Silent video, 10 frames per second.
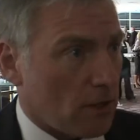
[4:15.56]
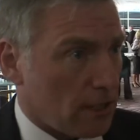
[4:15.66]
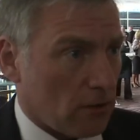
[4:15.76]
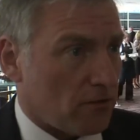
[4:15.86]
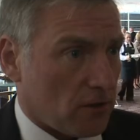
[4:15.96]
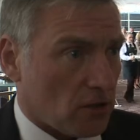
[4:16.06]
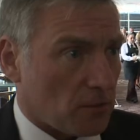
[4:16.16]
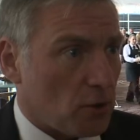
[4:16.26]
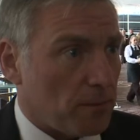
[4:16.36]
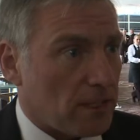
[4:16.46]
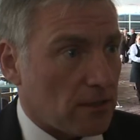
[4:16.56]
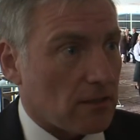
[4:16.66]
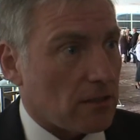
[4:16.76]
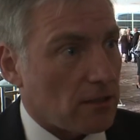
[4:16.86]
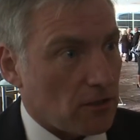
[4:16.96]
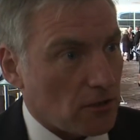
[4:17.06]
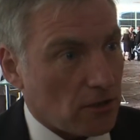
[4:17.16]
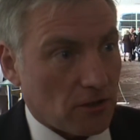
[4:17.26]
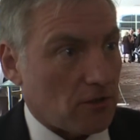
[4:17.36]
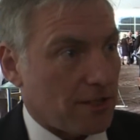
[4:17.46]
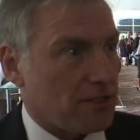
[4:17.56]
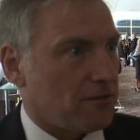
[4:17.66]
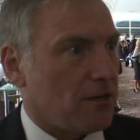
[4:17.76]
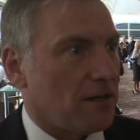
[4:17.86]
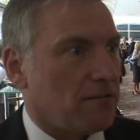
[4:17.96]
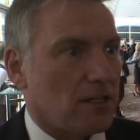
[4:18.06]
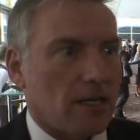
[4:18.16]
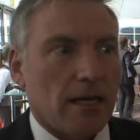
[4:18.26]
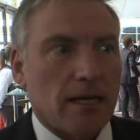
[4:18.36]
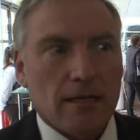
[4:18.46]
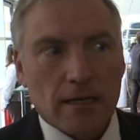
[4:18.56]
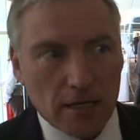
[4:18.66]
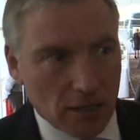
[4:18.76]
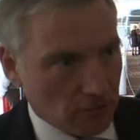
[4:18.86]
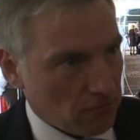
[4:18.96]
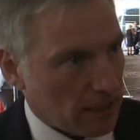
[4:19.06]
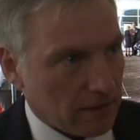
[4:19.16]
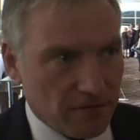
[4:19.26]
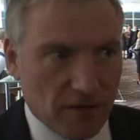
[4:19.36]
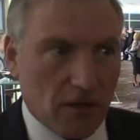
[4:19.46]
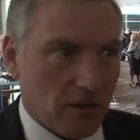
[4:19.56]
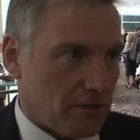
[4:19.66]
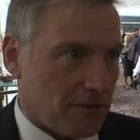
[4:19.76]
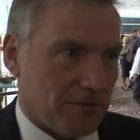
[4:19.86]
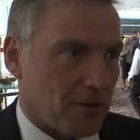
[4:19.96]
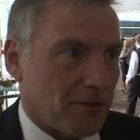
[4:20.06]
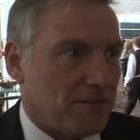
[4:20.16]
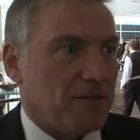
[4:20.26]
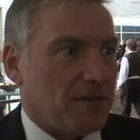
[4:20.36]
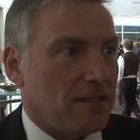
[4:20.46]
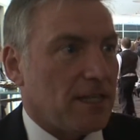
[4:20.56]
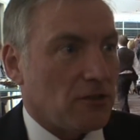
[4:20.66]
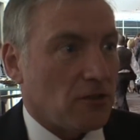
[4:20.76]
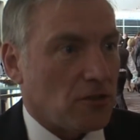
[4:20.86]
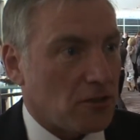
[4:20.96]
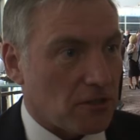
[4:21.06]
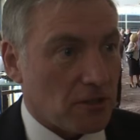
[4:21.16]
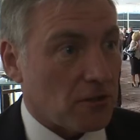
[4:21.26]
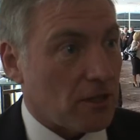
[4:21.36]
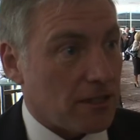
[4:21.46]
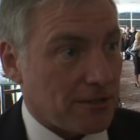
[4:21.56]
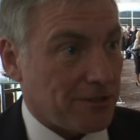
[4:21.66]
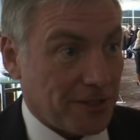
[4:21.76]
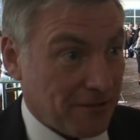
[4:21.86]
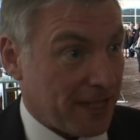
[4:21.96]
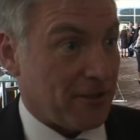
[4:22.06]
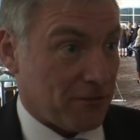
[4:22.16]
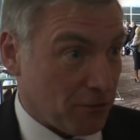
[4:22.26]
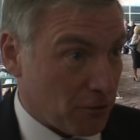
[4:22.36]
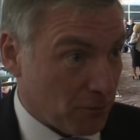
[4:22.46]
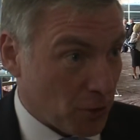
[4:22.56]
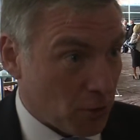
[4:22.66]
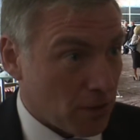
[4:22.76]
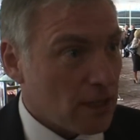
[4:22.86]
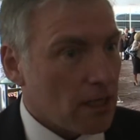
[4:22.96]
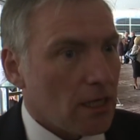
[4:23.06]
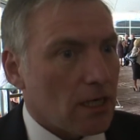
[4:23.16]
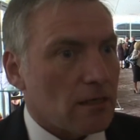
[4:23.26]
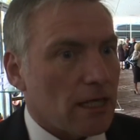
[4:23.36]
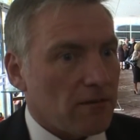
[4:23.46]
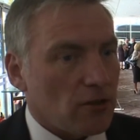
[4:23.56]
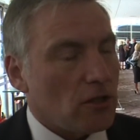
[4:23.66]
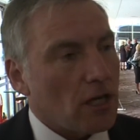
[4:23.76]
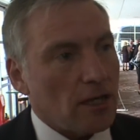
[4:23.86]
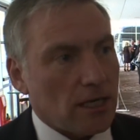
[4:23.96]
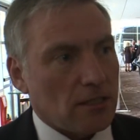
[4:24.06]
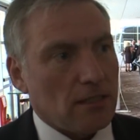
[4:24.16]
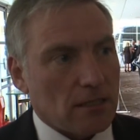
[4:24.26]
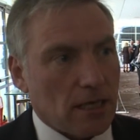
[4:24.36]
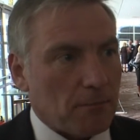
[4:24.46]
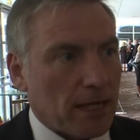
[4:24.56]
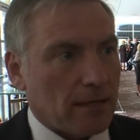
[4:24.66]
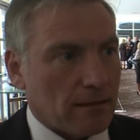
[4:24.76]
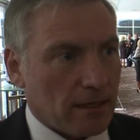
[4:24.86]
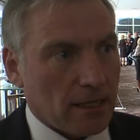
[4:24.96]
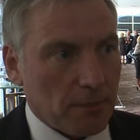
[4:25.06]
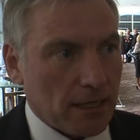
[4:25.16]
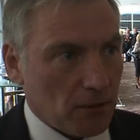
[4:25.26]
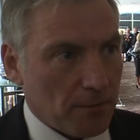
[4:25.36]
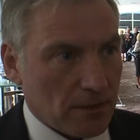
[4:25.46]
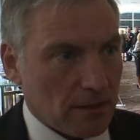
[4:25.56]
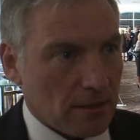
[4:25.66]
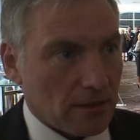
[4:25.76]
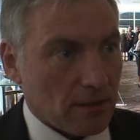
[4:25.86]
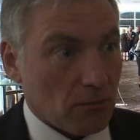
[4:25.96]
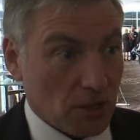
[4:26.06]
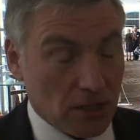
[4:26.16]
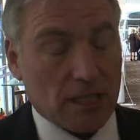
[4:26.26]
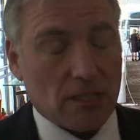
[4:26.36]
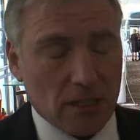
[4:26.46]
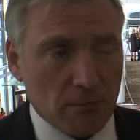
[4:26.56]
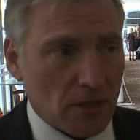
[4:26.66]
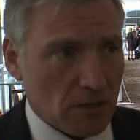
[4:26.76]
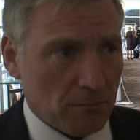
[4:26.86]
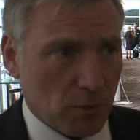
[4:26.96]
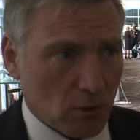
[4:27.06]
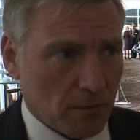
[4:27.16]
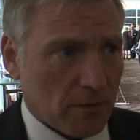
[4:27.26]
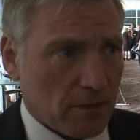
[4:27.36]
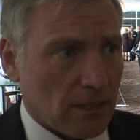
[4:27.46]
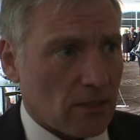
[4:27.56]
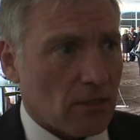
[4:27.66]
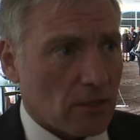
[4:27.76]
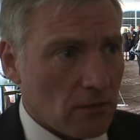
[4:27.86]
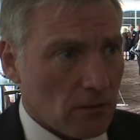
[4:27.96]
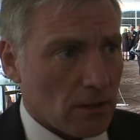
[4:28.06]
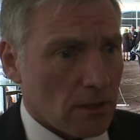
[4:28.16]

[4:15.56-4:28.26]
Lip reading: running often small businesses, you're just trying to survive the day, you're running fast, you've got 50 things on your to-do list, you never get through them all, and therefore you don't actually step back and think about your business, which is actually the most important thing to do.